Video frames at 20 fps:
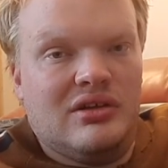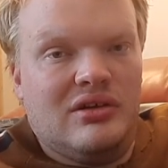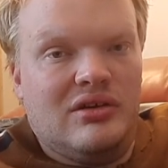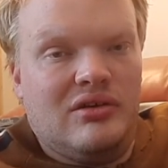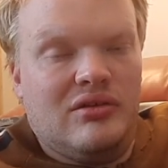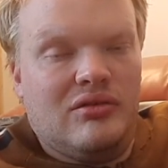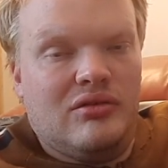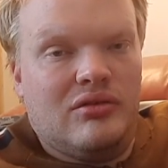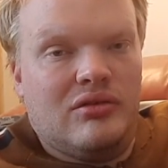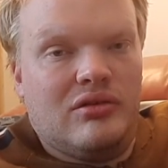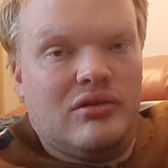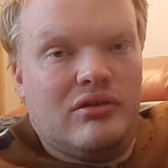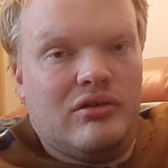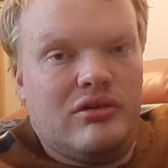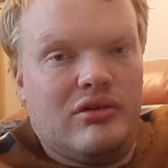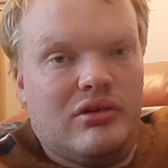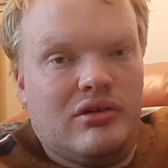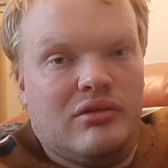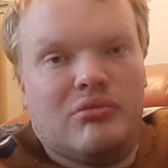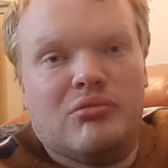or
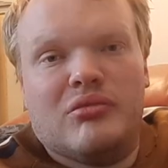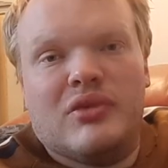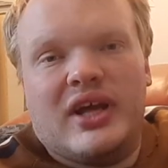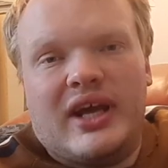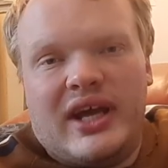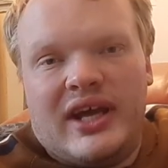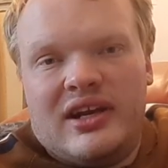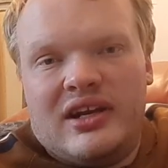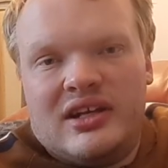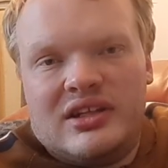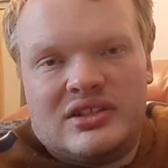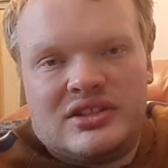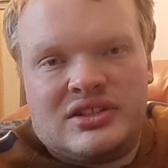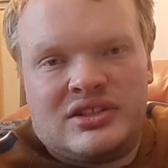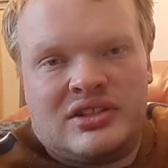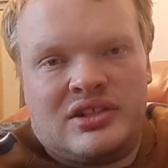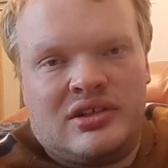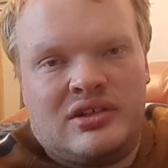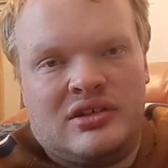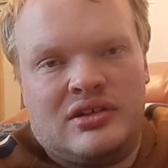uh, edit
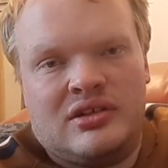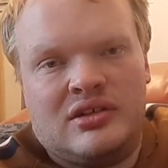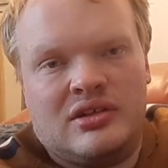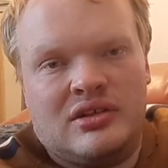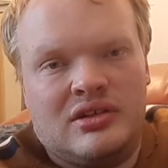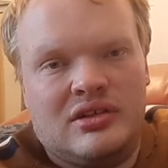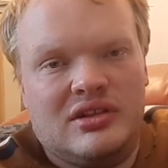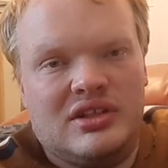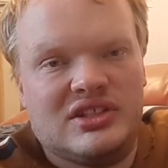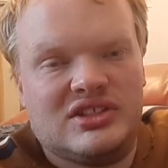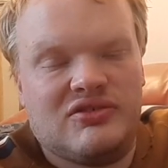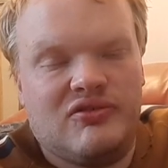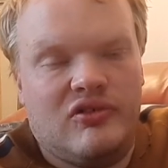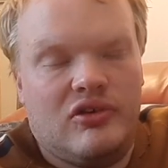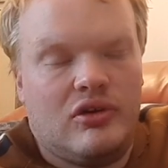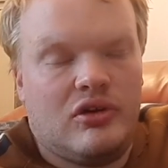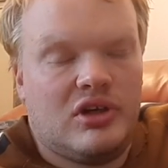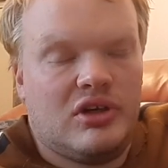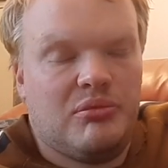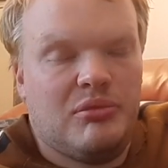this
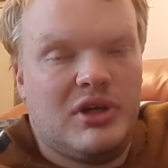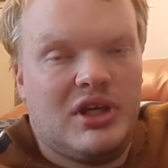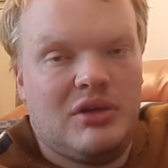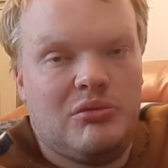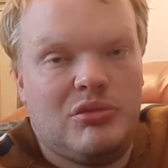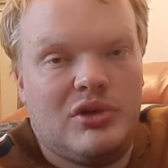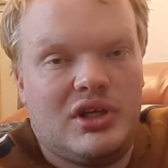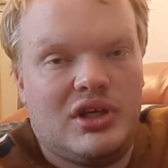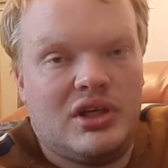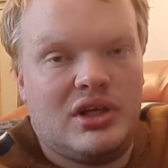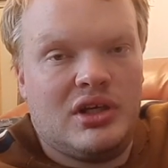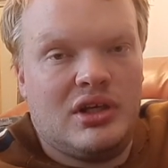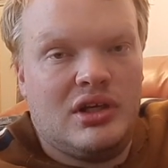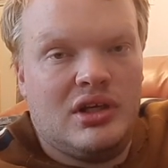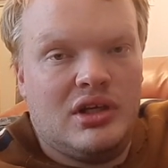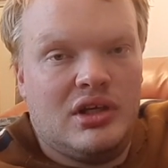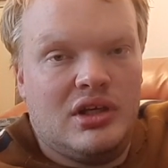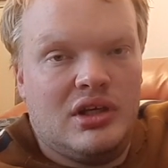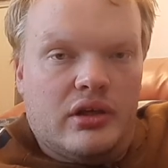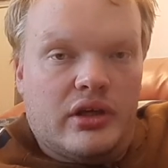vlog maybe
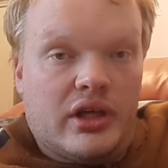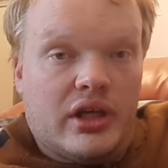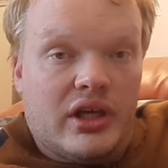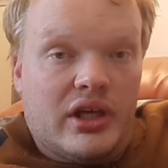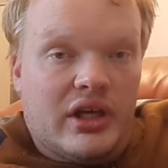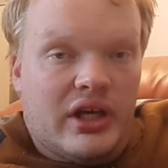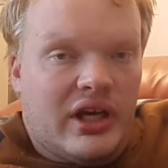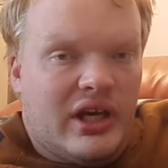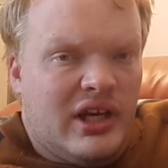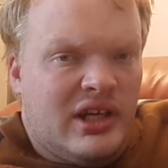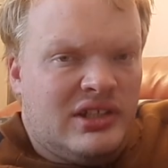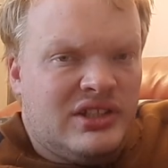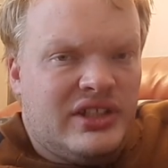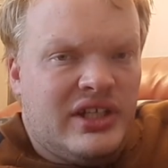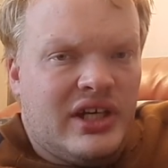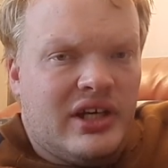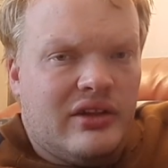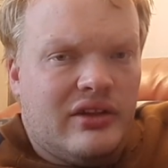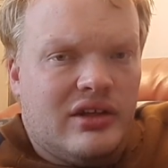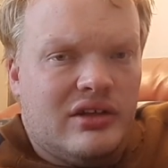and
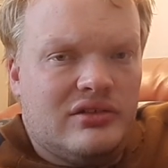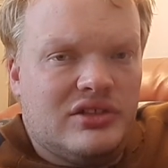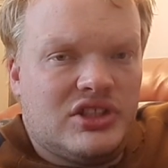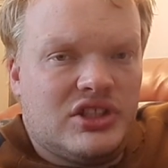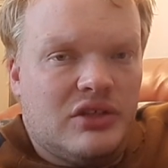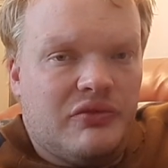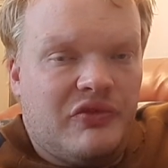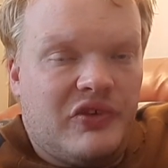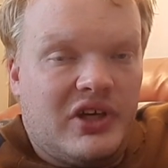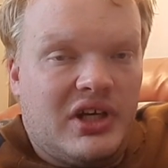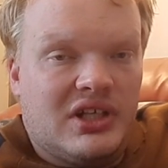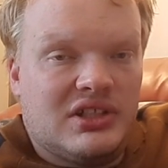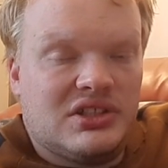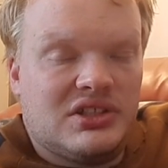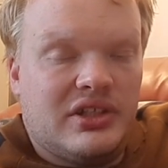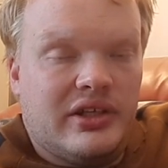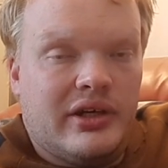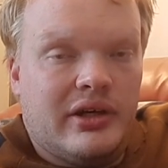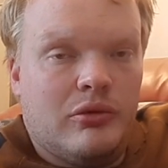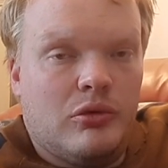yeah there is something else
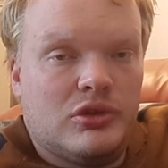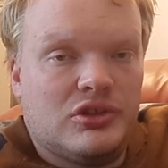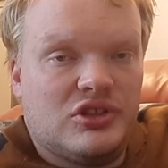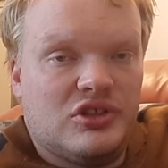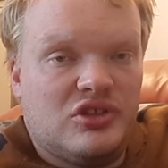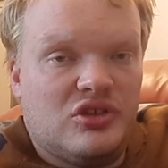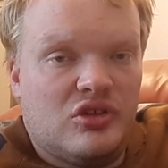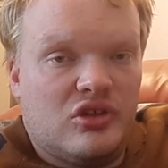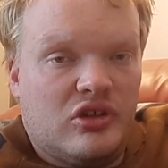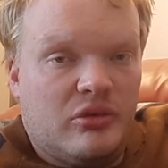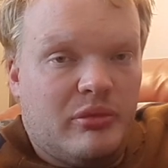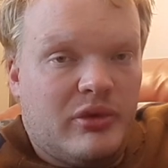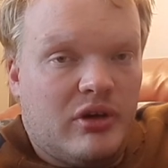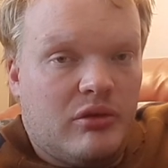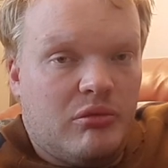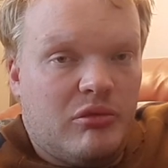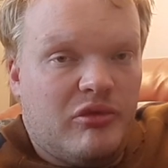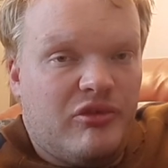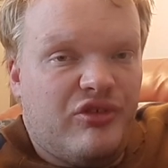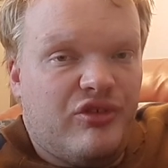that i want to talk
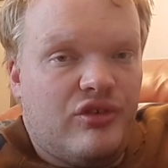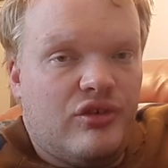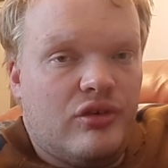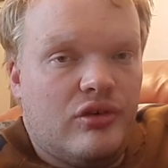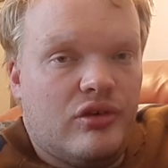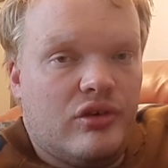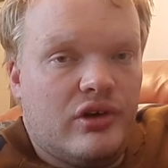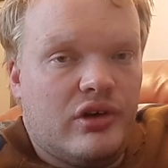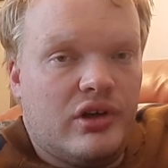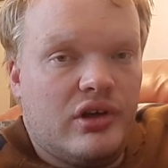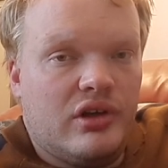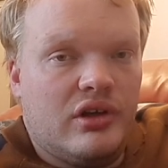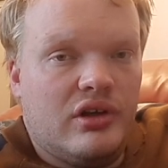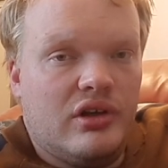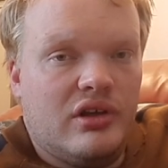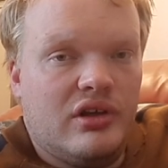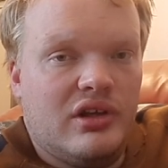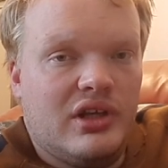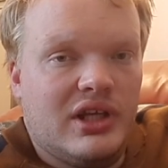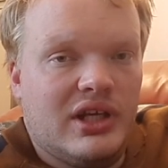about before
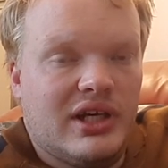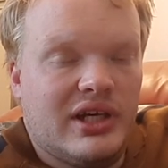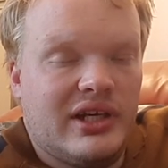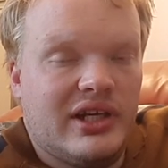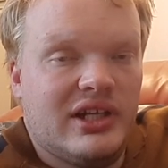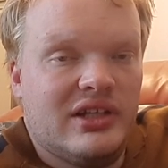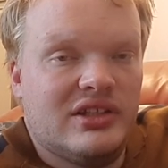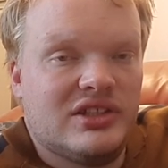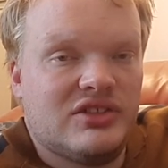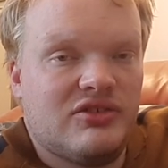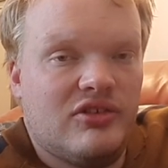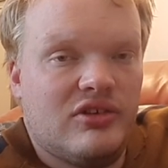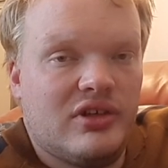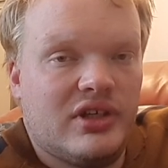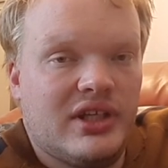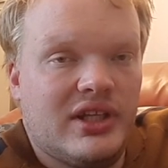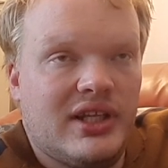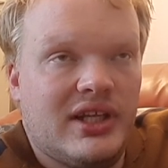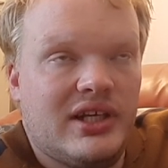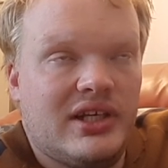i end this vlog
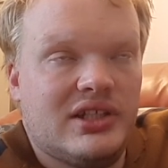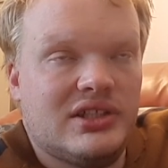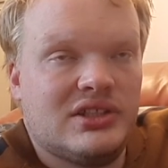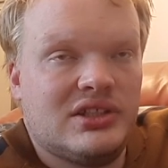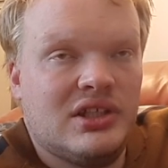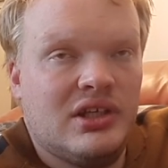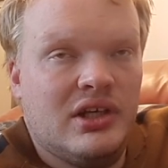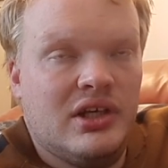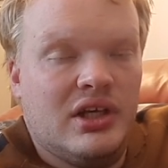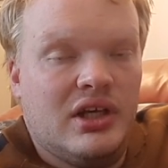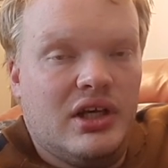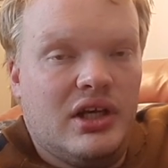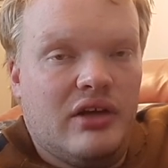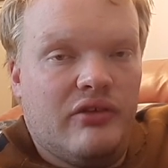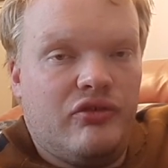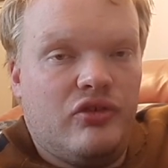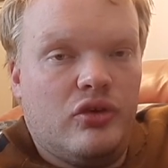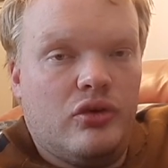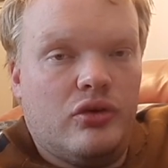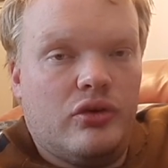and that is
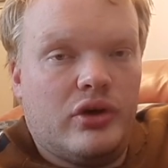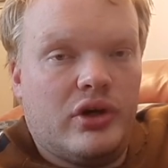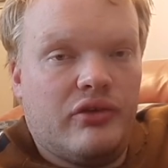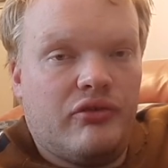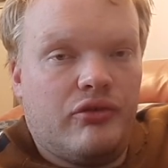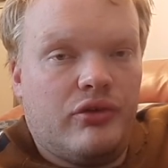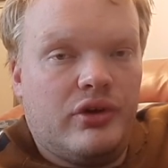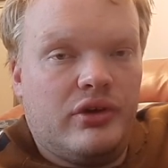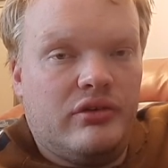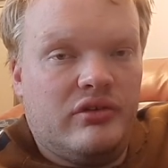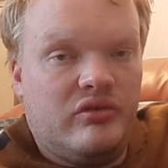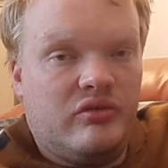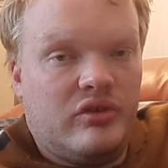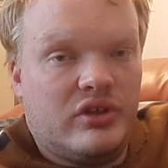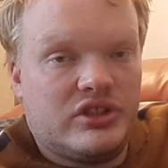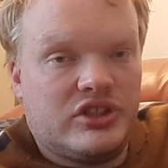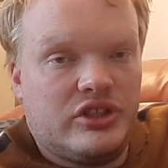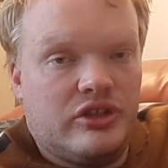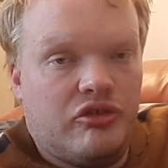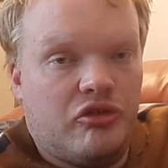if you are a frequent
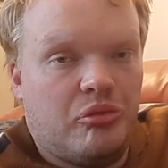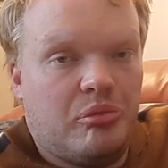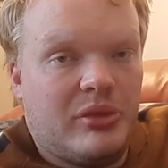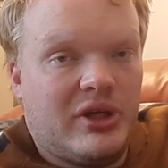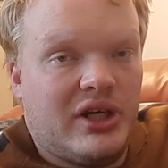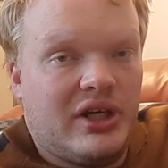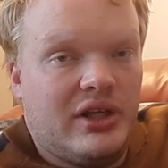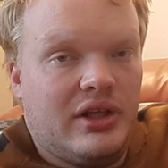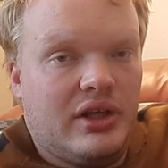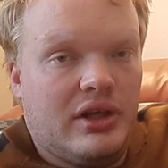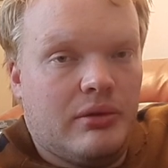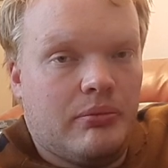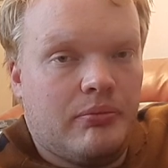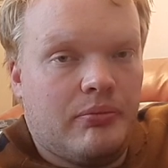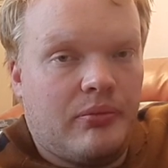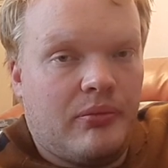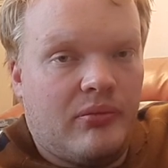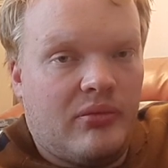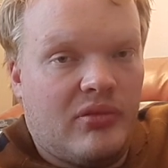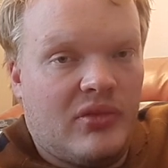watcher of my uh,
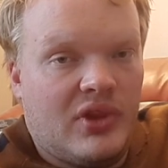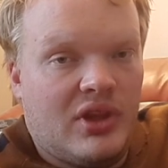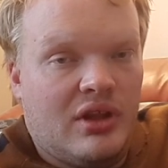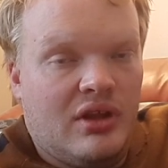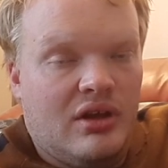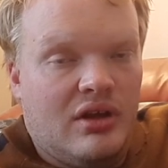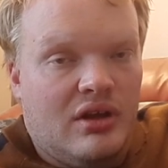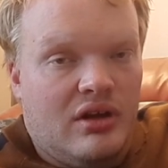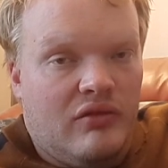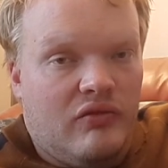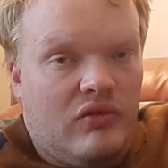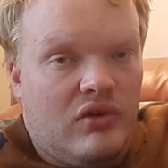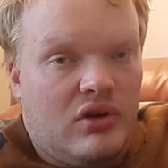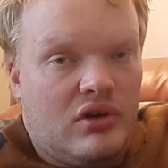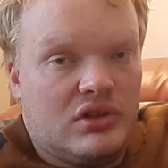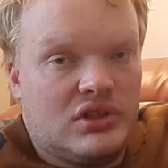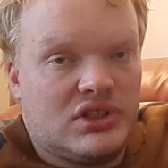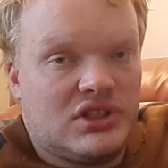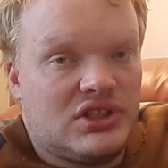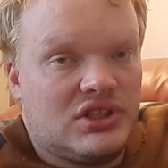
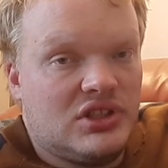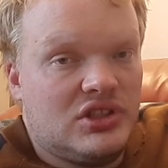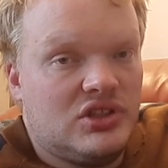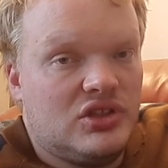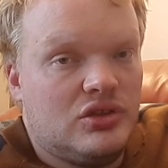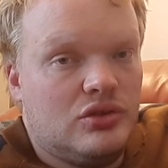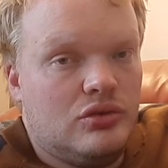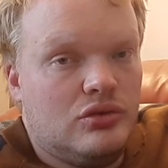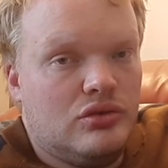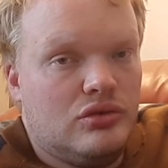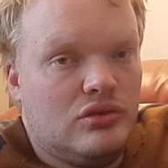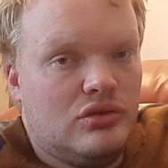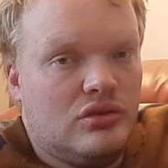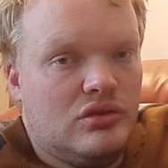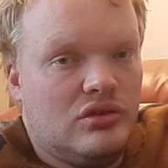vlogs, you